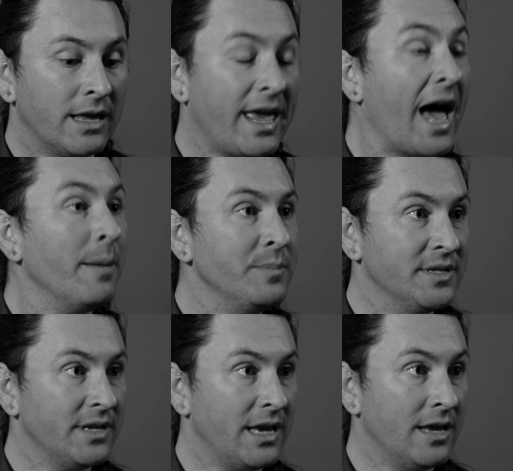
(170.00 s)

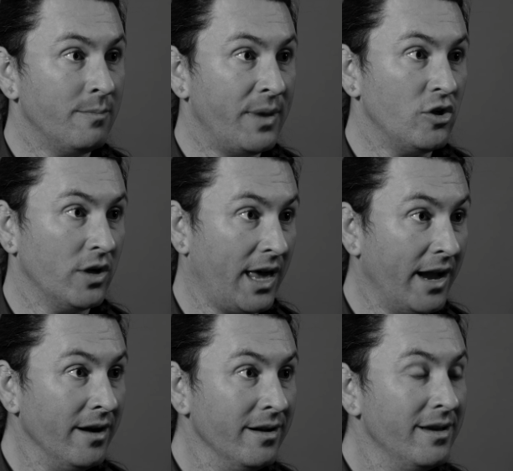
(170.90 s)
gaps in patient
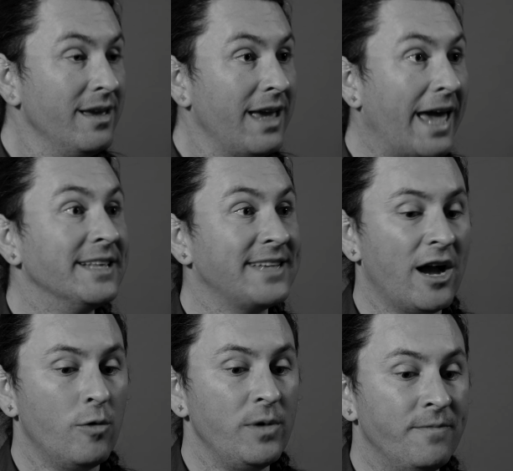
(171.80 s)
care, and it's
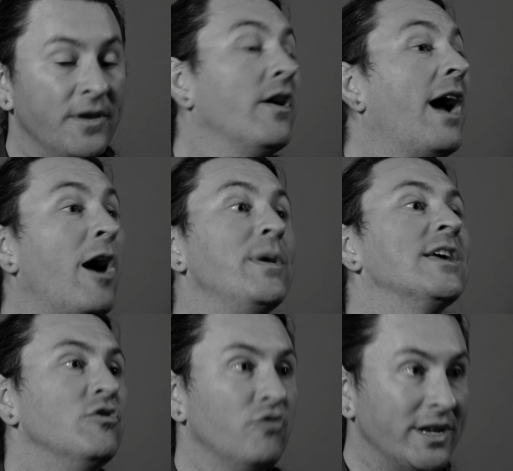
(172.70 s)
how we figure out how we
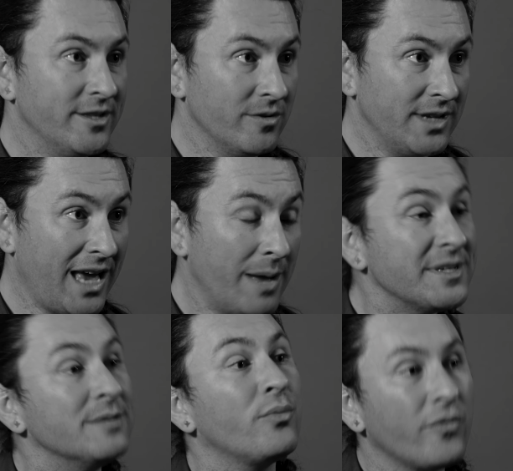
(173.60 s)
can address those gaps
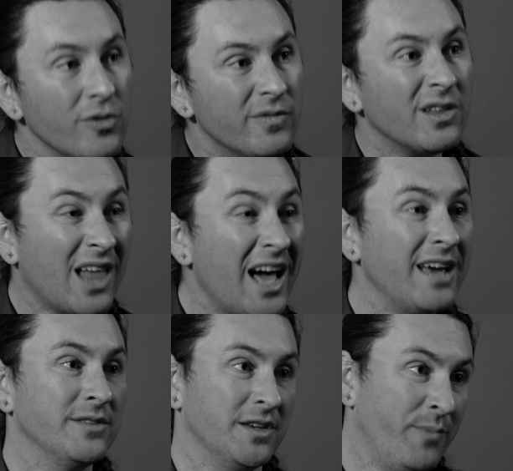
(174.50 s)
and improve the
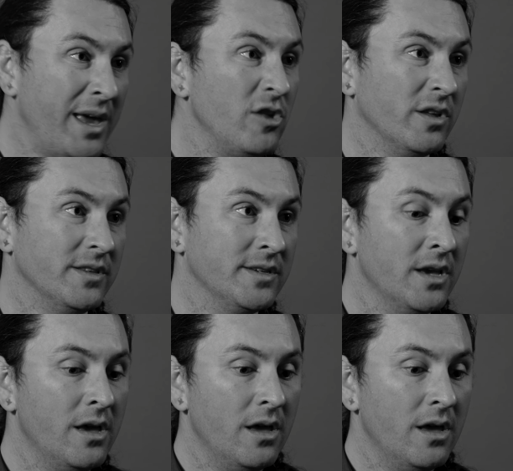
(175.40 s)
lives of patients.